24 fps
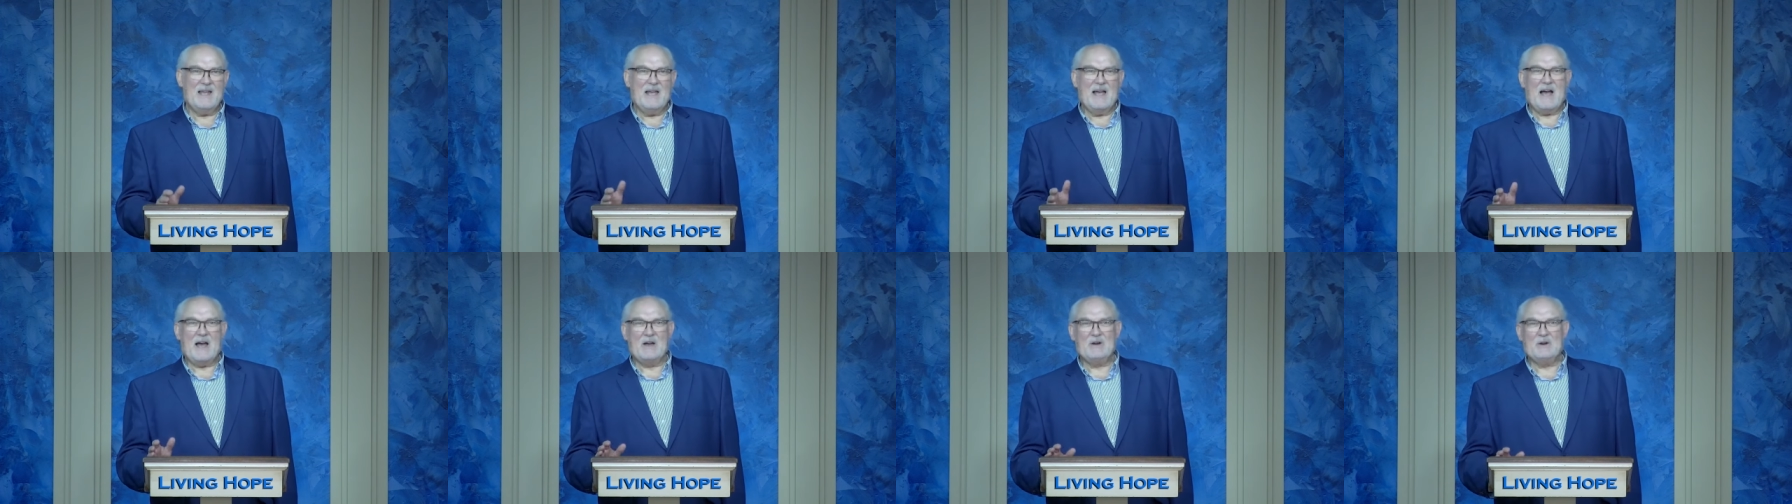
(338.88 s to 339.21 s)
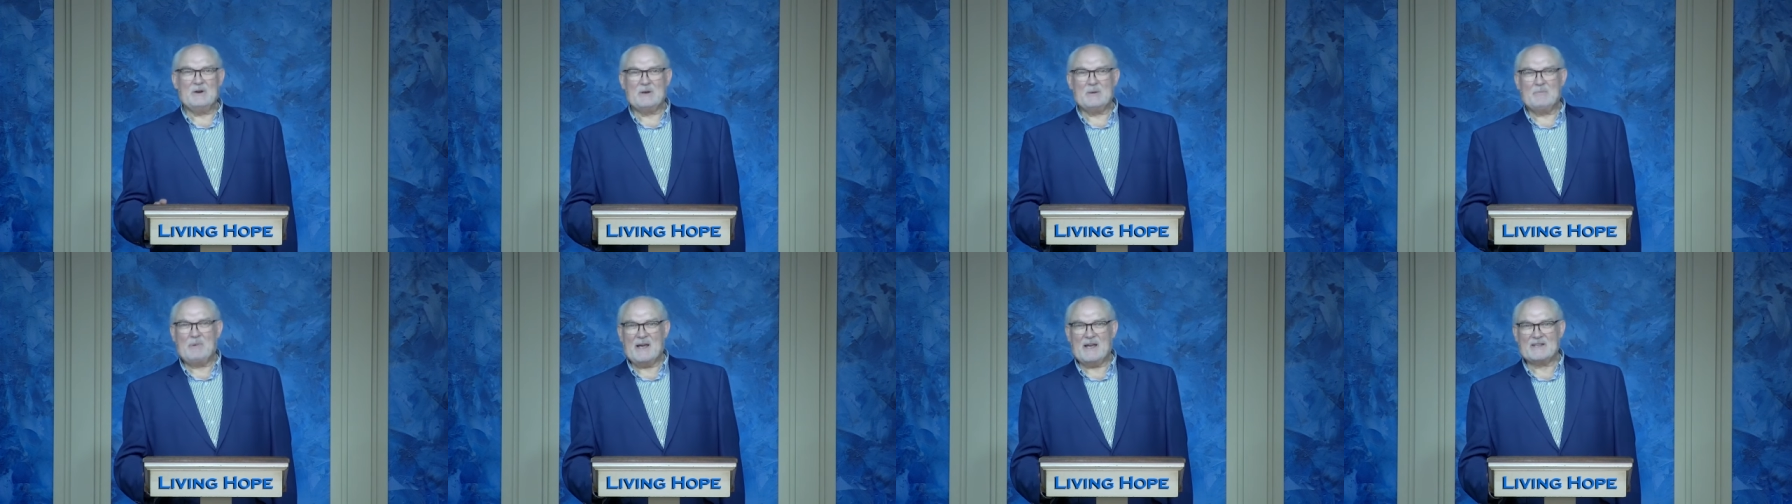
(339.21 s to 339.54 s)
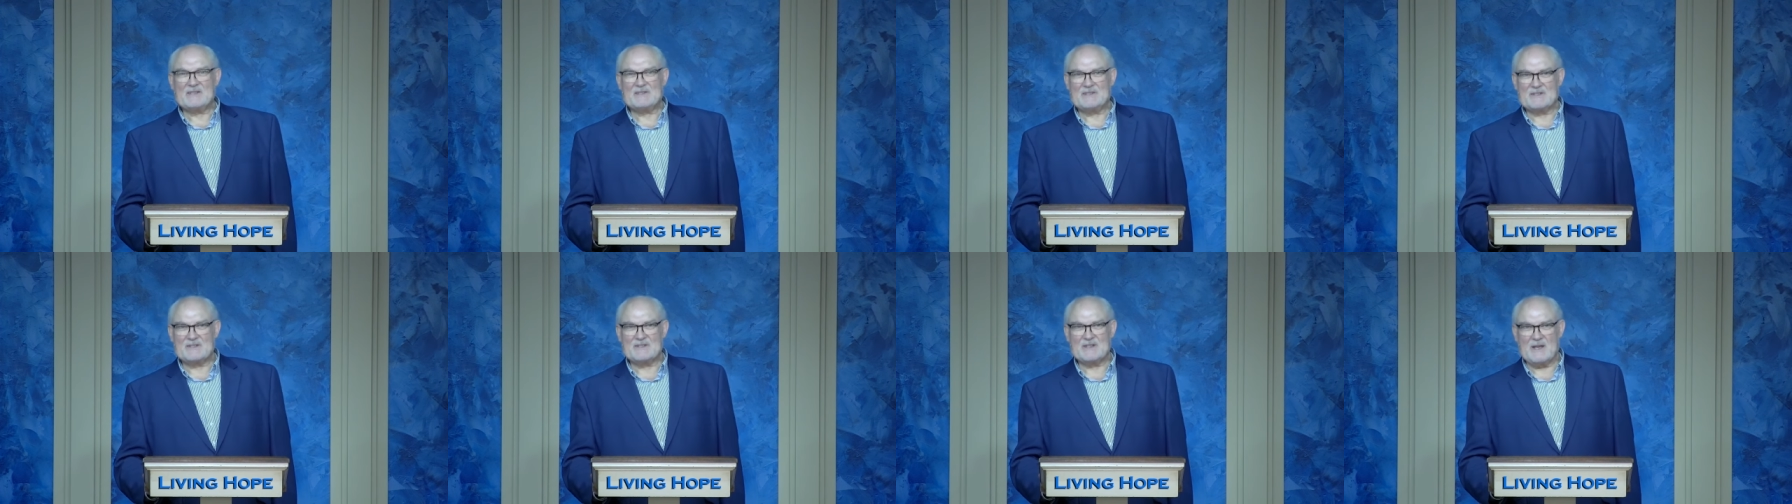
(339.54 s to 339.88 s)
I heard a
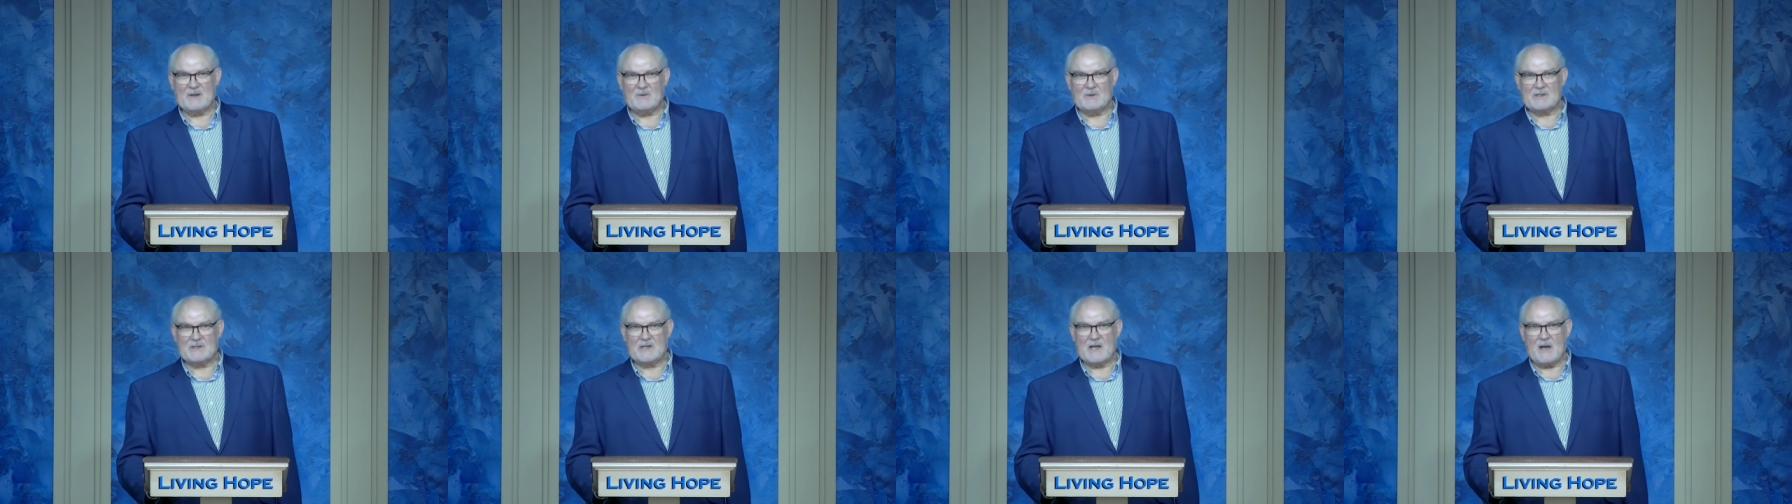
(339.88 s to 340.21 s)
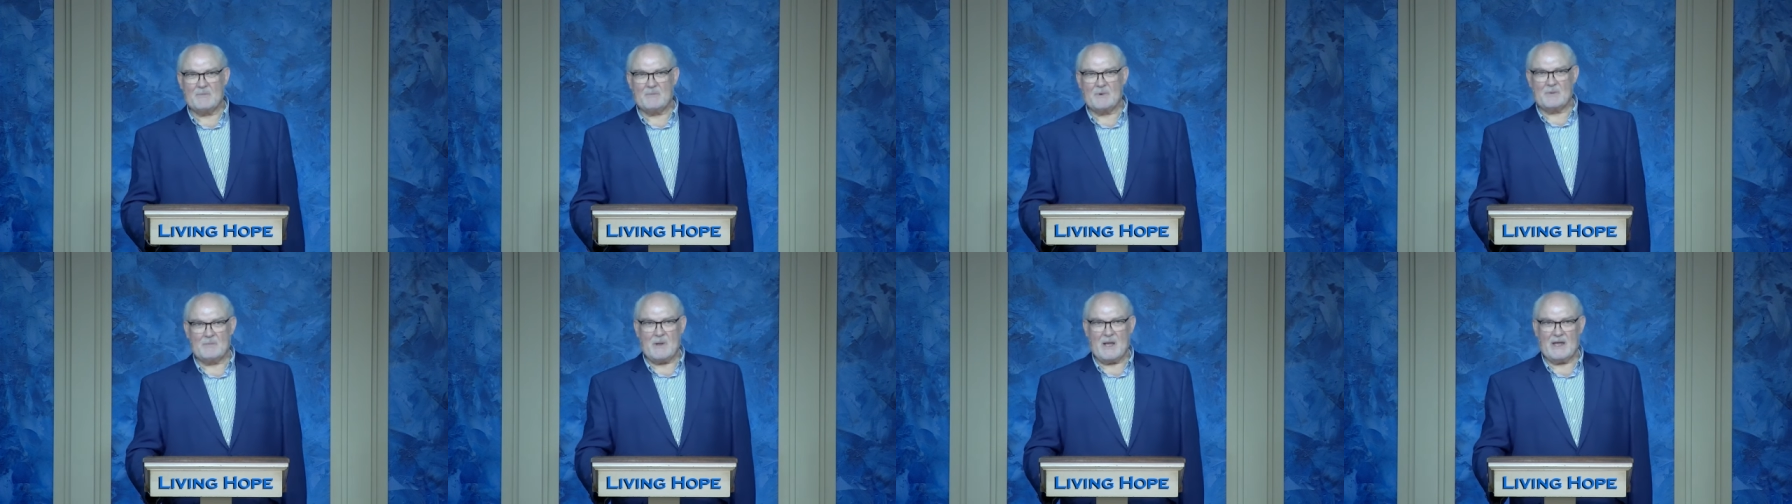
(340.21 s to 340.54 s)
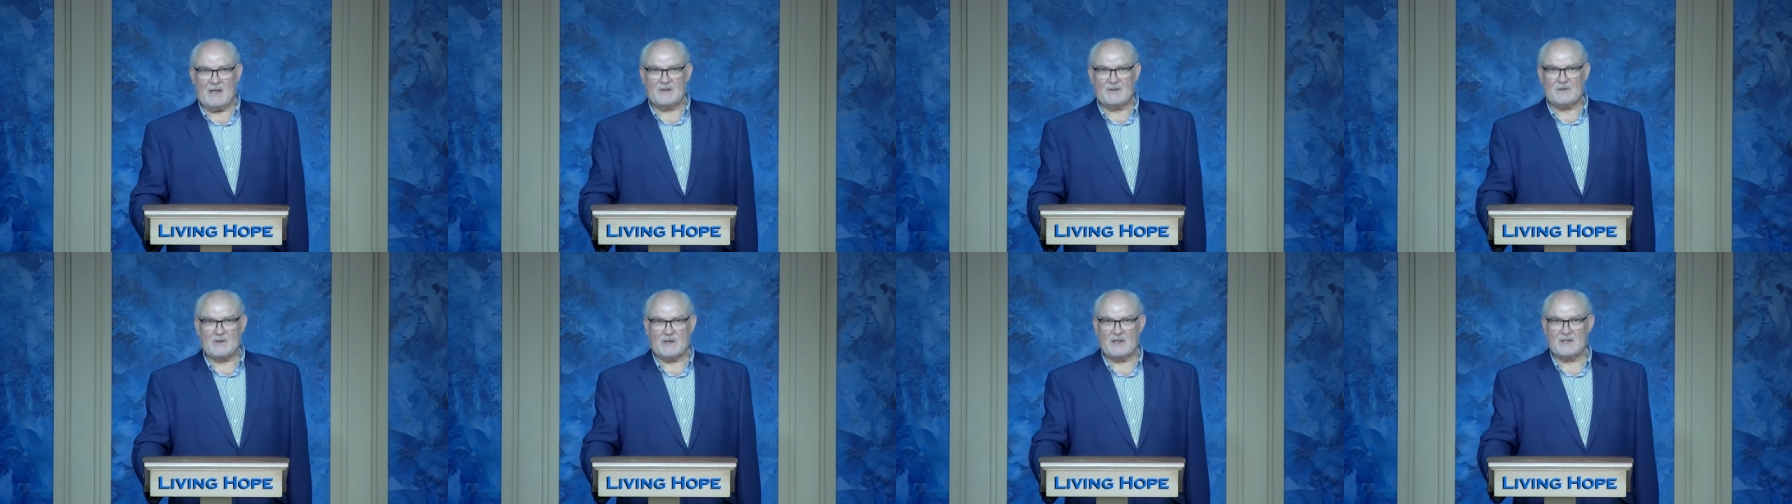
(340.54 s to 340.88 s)
pastor say one time a
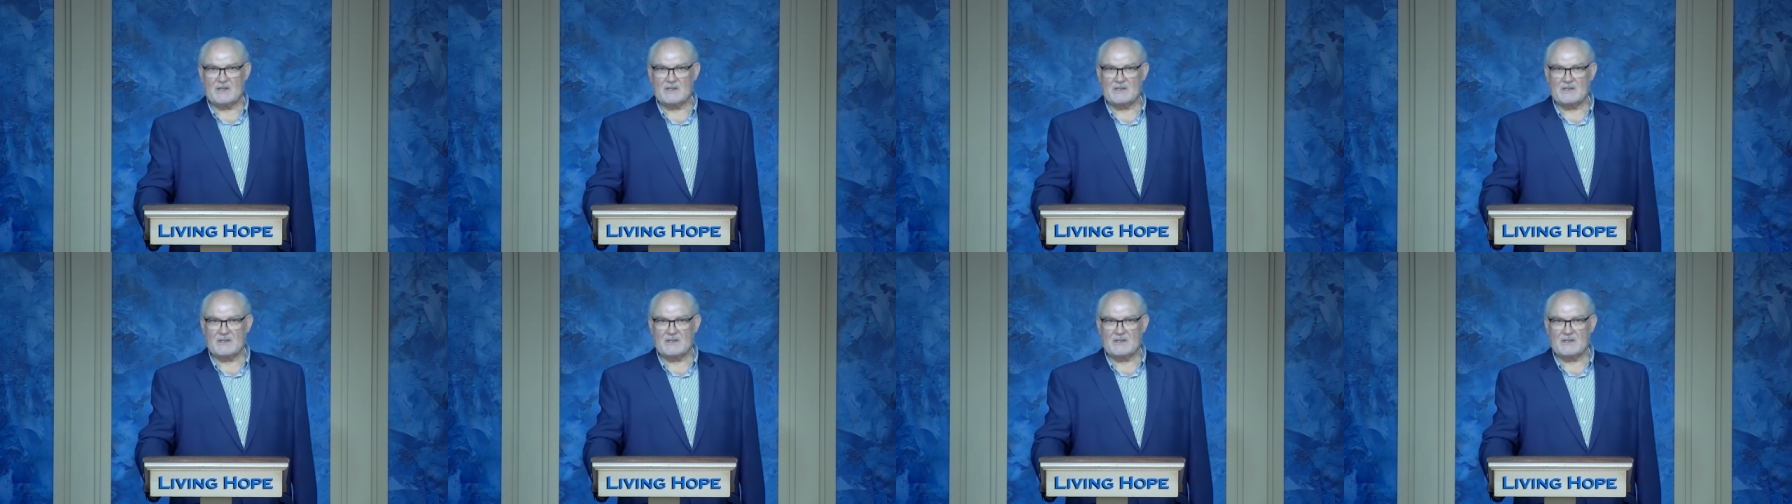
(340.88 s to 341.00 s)
man tried